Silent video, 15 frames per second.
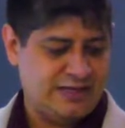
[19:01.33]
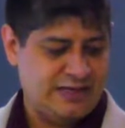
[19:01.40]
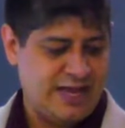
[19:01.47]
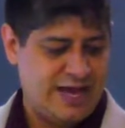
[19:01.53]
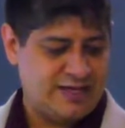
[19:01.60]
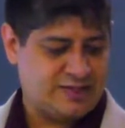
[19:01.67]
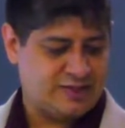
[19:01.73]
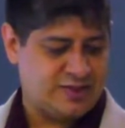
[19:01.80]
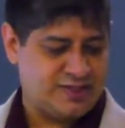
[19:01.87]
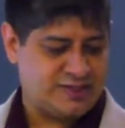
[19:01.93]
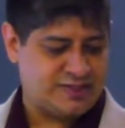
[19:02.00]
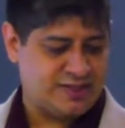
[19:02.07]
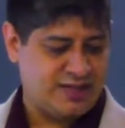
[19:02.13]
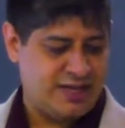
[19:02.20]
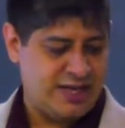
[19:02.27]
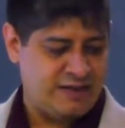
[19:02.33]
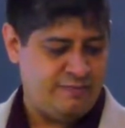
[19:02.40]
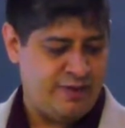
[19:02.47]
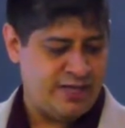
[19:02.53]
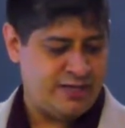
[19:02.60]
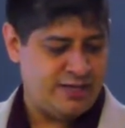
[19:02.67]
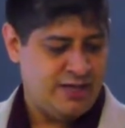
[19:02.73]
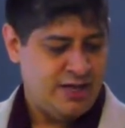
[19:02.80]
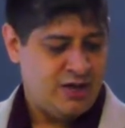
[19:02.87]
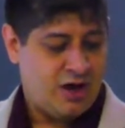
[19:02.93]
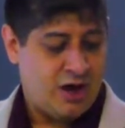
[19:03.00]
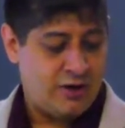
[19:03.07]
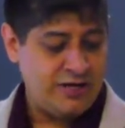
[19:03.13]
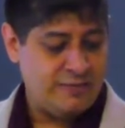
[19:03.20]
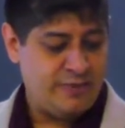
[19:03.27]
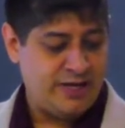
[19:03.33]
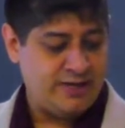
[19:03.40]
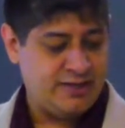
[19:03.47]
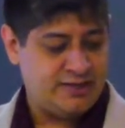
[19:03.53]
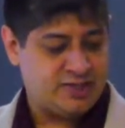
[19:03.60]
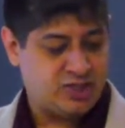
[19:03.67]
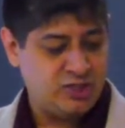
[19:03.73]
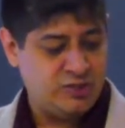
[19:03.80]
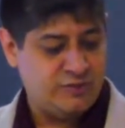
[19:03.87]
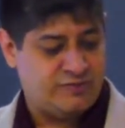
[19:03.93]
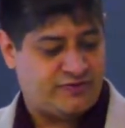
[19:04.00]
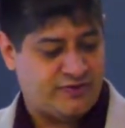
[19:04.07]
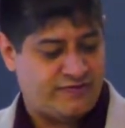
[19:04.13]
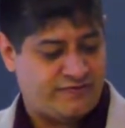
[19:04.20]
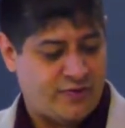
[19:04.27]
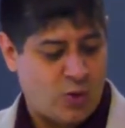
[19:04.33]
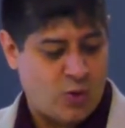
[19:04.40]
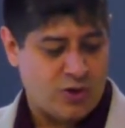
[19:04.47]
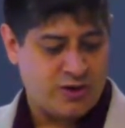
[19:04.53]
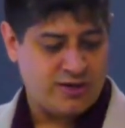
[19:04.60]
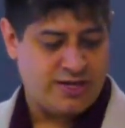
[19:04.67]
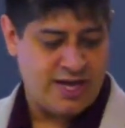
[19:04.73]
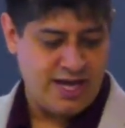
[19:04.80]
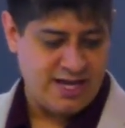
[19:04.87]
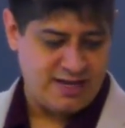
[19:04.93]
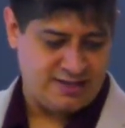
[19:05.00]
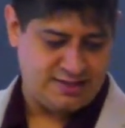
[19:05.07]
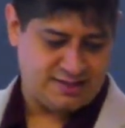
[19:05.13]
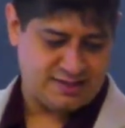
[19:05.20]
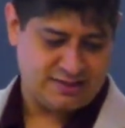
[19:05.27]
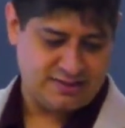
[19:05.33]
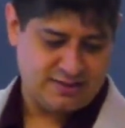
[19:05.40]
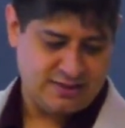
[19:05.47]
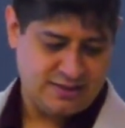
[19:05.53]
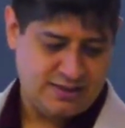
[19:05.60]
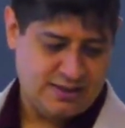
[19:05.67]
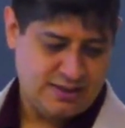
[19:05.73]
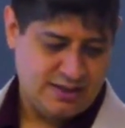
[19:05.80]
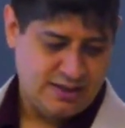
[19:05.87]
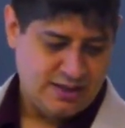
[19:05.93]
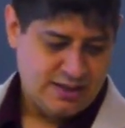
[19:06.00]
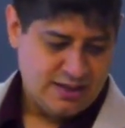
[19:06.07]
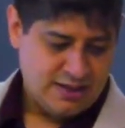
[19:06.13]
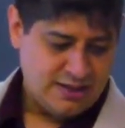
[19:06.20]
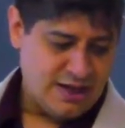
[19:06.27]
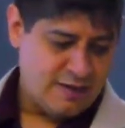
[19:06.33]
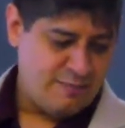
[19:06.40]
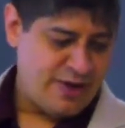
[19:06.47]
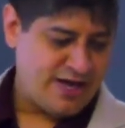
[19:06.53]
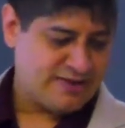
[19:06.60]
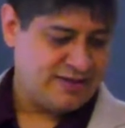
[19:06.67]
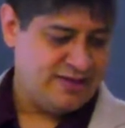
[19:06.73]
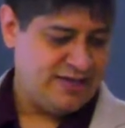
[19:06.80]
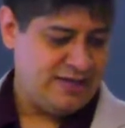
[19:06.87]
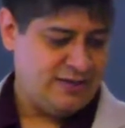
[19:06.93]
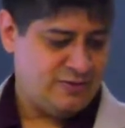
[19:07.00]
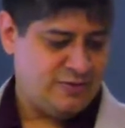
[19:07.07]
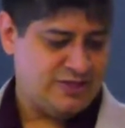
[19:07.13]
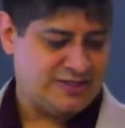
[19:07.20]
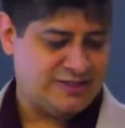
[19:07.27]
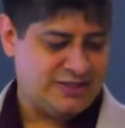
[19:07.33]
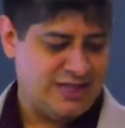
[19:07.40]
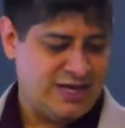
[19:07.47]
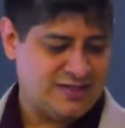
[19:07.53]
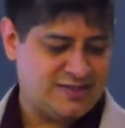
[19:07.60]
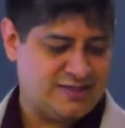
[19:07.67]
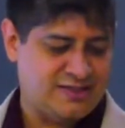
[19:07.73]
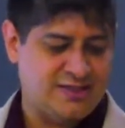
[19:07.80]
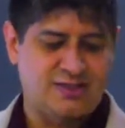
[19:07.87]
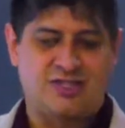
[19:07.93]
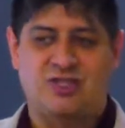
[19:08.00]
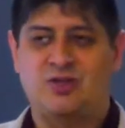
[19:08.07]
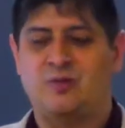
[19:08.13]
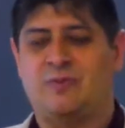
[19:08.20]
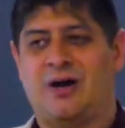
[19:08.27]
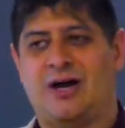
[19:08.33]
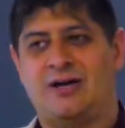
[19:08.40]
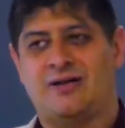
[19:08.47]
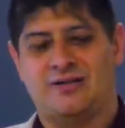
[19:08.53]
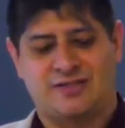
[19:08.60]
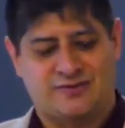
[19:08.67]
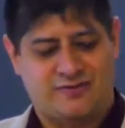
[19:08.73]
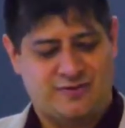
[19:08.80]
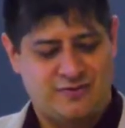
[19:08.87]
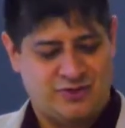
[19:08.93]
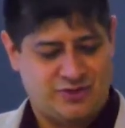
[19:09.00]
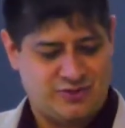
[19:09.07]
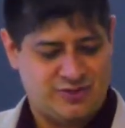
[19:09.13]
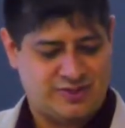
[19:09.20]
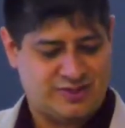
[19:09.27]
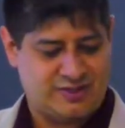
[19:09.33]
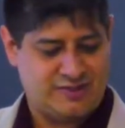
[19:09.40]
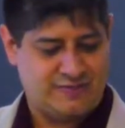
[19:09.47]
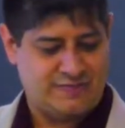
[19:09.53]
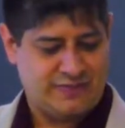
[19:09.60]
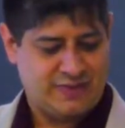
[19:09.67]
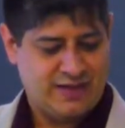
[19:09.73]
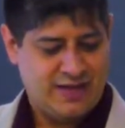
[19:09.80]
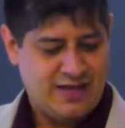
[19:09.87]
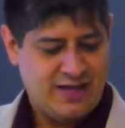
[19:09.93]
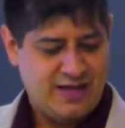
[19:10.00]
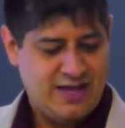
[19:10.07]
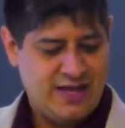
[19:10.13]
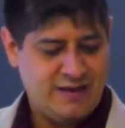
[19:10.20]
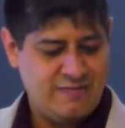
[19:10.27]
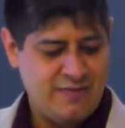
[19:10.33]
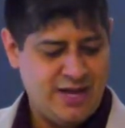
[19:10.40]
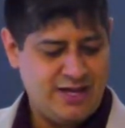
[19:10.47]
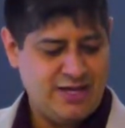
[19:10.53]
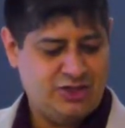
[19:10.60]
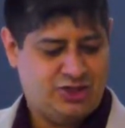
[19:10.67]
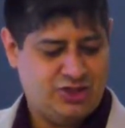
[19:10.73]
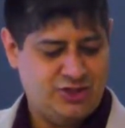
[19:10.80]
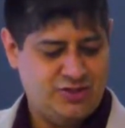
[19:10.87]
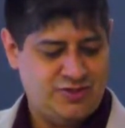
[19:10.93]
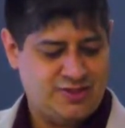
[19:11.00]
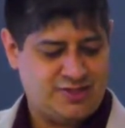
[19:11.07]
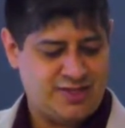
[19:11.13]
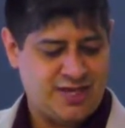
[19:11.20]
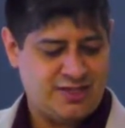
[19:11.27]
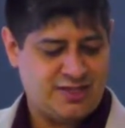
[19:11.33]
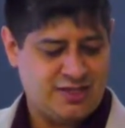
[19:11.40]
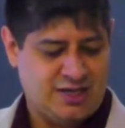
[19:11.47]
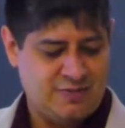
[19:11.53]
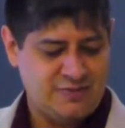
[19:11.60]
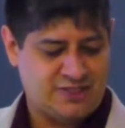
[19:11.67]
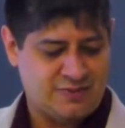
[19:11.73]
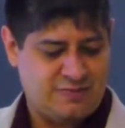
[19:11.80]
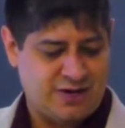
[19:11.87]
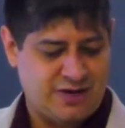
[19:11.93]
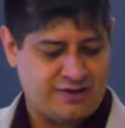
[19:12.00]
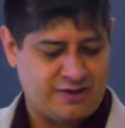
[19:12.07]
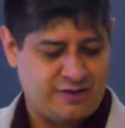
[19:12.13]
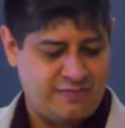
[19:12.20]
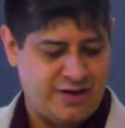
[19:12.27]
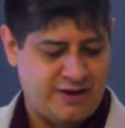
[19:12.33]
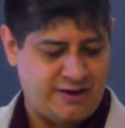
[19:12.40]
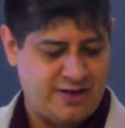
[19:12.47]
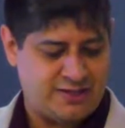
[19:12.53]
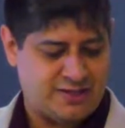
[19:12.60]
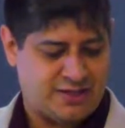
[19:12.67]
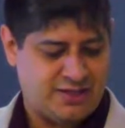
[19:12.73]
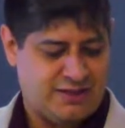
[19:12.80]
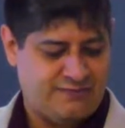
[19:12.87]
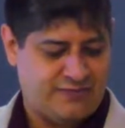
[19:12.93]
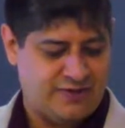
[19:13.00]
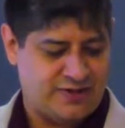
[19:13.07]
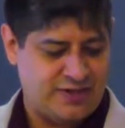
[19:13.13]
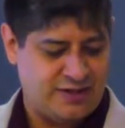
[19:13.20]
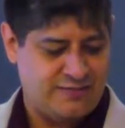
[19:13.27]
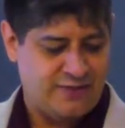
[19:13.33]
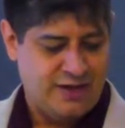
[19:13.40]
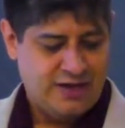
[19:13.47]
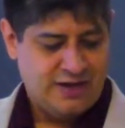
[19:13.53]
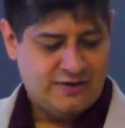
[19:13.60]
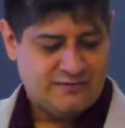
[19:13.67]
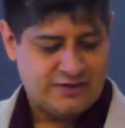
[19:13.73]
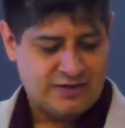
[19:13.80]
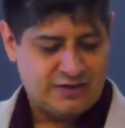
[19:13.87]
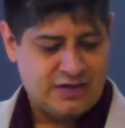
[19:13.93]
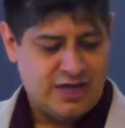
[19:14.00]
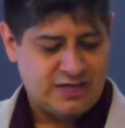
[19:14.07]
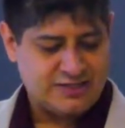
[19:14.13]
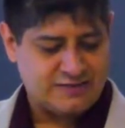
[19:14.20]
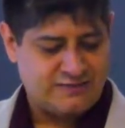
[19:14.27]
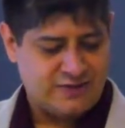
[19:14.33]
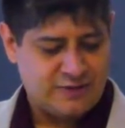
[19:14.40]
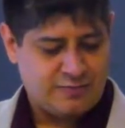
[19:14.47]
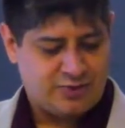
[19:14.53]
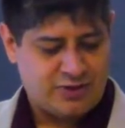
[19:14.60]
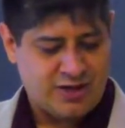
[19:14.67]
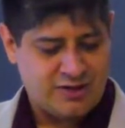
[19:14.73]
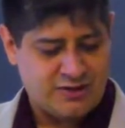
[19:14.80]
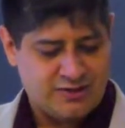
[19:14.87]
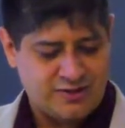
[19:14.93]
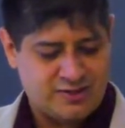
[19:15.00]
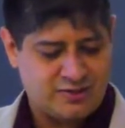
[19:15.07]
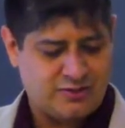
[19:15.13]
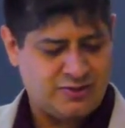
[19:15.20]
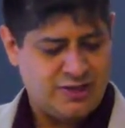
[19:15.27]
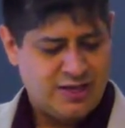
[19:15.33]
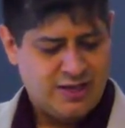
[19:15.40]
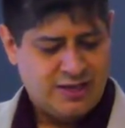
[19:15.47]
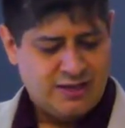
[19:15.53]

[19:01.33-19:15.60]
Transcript: that Lazarus had been already been in the tomb for four days. Now, Bethany was less than two miles from Jerusalem, and many Jews had come to Martha and Mary to comfort them for the loss of their brother. And so,